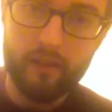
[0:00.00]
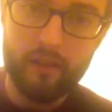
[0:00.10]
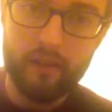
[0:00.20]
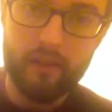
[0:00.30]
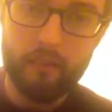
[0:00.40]

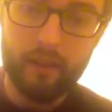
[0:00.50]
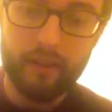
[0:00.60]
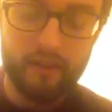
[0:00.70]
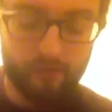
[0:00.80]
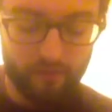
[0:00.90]
and your
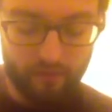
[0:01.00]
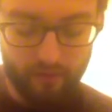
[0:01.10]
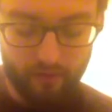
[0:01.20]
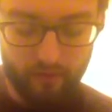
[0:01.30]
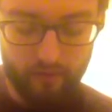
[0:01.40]
pinky's on the
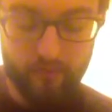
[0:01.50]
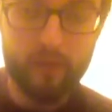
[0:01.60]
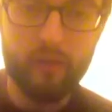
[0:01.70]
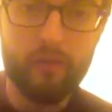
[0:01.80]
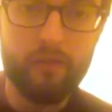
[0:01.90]
11th fret
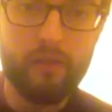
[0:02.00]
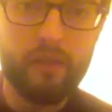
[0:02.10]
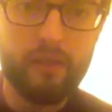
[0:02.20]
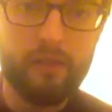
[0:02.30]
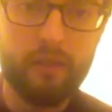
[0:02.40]
of the D
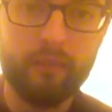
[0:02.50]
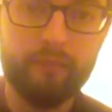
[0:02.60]
string.